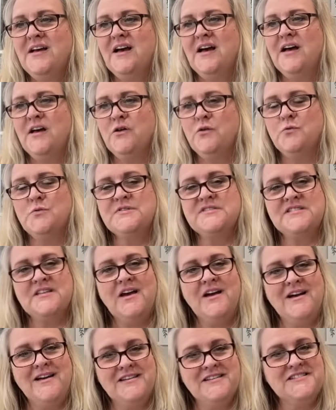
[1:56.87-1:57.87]
It was the
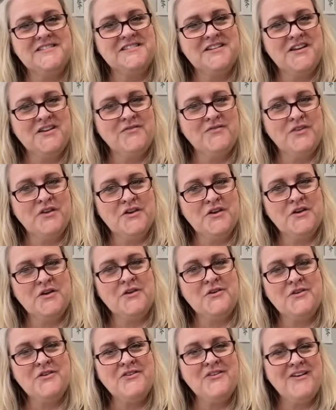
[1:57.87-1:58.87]
hottest day of the
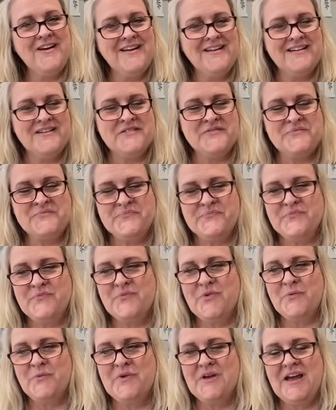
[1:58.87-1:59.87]
year
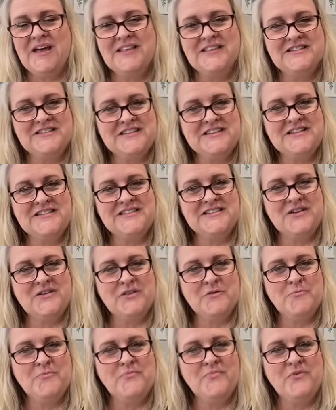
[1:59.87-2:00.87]
when we had the teens
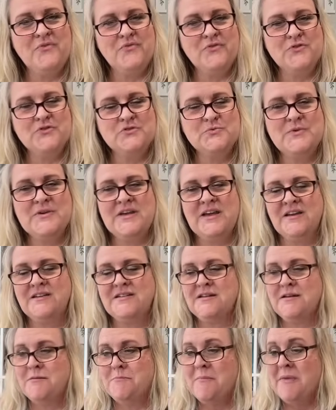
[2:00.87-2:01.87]
out the first weekend
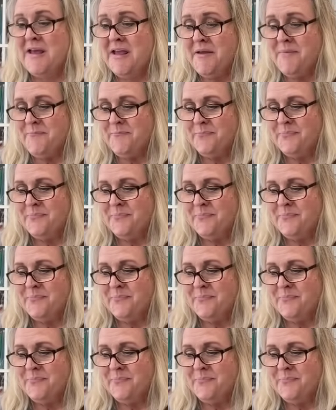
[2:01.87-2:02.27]
in May.